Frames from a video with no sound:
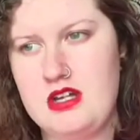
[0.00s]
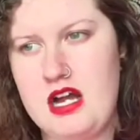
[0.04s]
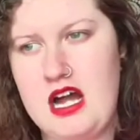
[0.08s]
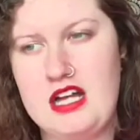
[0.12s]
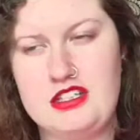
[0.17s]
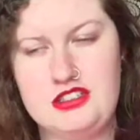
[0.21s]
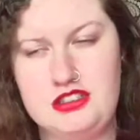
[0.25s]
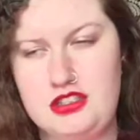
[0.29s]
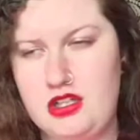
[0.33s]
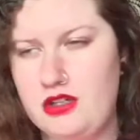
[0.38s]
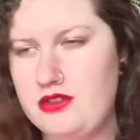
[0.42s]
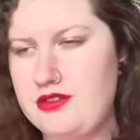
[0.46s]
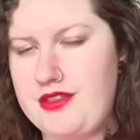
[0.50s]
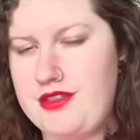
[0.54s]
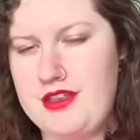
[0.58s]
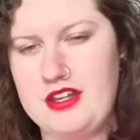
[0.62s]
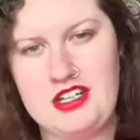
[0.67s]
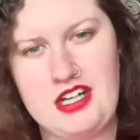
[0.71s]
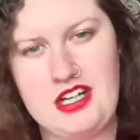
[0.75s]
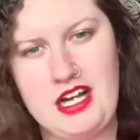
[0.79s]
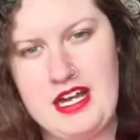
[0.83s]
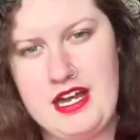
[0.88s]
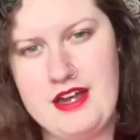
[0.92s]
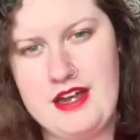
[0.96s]
I don't
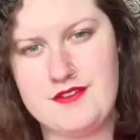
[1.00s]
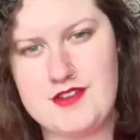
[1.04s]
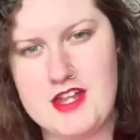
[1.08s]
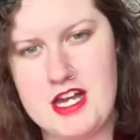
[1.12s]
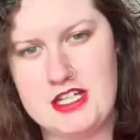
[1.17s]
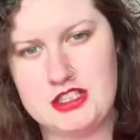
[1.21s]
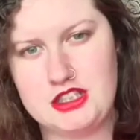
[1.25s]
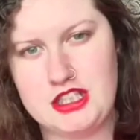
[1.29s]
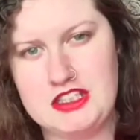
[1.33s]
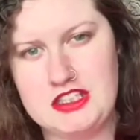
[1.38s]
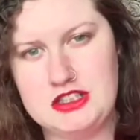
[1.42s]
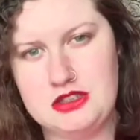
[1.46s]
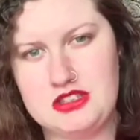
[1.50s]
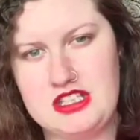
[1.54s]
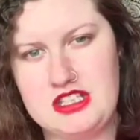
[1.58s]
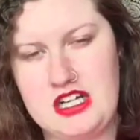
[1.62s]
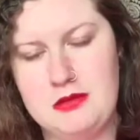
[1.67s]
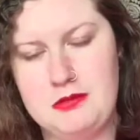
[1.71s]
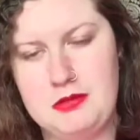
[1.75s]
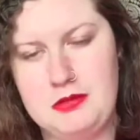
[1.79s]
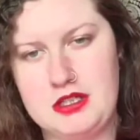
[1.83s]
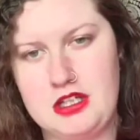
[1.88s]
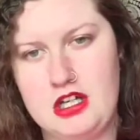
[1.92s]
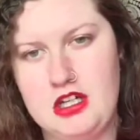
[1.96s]
think I have that channel
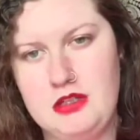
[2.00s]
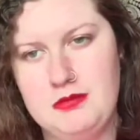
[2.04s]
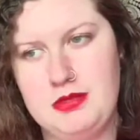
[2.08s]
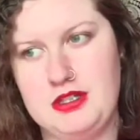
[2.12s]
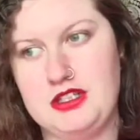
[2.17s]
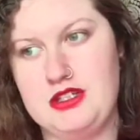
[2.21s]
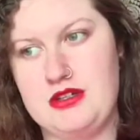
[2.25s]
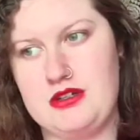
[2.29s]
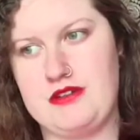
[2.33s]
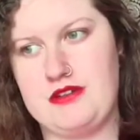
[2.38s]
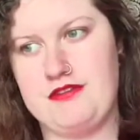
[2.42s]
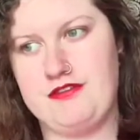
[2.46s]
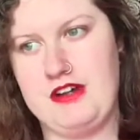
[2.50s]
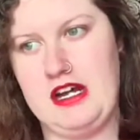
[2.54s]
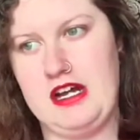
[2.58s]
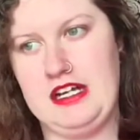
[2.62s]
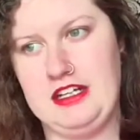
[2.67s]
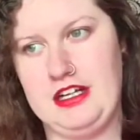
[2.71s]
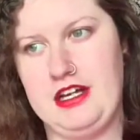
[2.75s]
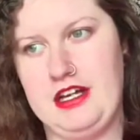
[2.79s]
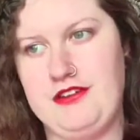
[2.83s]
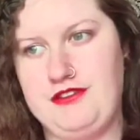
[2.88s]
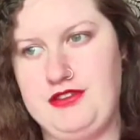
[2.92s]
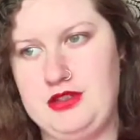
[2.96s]
down below, but you can
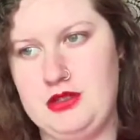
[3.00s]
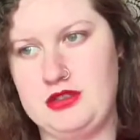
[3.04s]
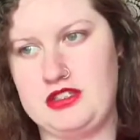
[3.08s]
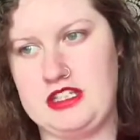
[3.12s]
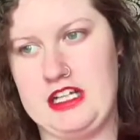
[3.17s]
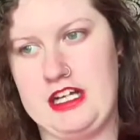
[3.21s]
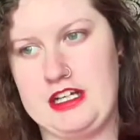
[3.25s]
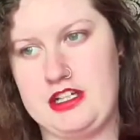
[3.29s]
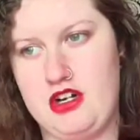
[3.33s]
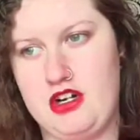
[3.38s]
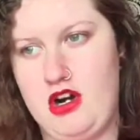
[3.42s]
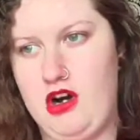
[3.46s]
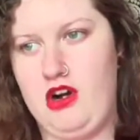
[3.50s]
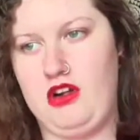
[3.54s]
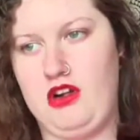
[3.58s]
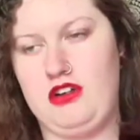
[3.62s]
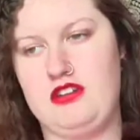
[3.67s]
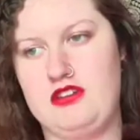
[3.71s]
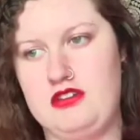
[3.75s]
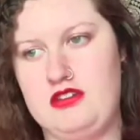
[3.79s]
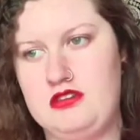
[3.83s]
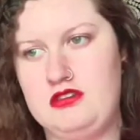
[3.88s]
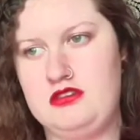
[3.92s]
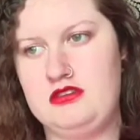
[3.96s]
find it if you click
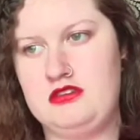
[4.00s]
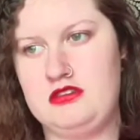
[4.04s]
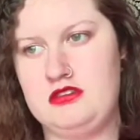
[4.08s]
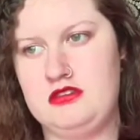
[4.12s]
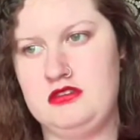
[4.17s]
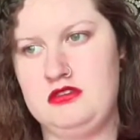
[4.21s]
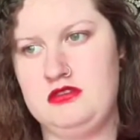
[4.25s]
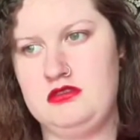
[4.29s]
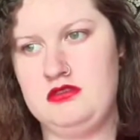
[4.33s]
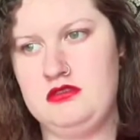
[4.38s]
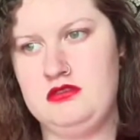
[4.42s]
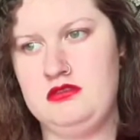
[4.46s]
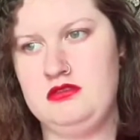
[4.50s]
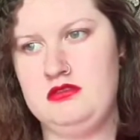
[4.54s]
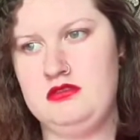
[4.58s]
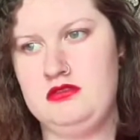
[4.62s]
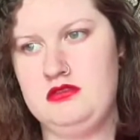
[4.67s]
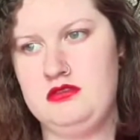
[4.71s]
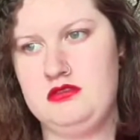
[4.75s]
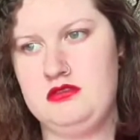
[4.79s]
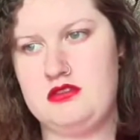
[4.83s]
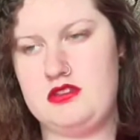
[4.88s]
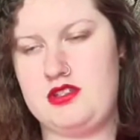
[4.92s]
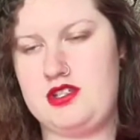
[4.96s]
on
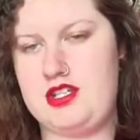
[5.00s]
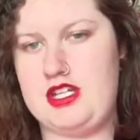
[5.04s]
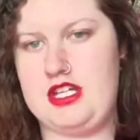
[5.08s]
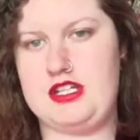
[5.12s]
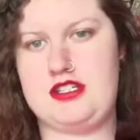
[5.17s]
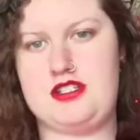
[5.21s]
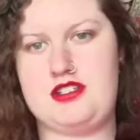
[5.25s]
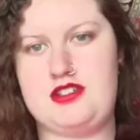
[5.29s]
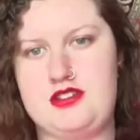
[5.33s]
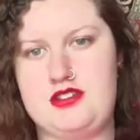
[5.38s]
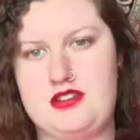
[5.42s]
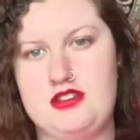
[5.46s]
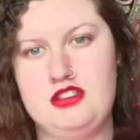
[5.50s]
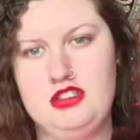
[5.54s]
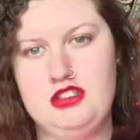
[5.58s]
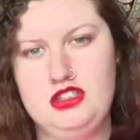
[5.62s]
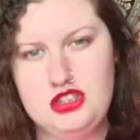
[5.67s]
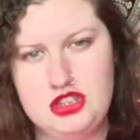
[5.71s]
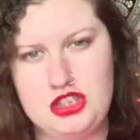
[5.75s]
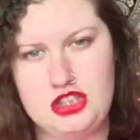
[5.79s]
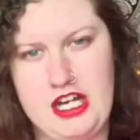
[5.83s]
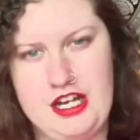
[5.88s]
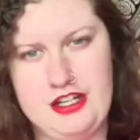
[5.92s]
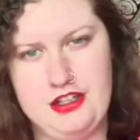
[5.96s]
this
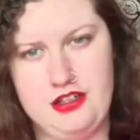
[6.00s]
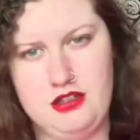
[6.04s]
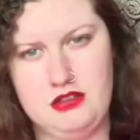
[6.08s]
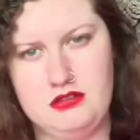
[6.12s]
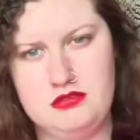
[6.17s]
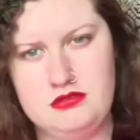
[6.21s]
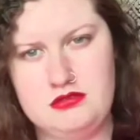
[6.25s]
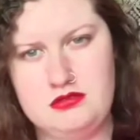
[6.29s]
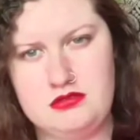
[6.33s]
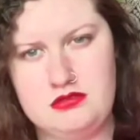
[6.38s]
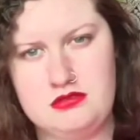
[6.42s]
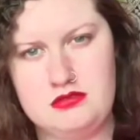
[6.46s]
channel.